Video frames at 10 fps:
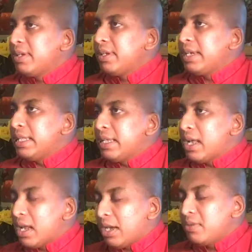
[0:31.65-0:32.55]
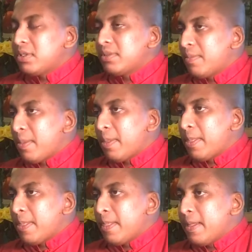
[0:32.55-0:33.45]
in their lives,
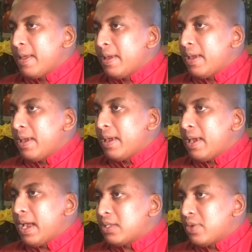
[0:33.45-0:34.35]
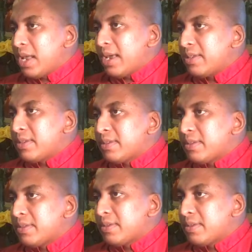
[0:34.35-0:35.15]
as well as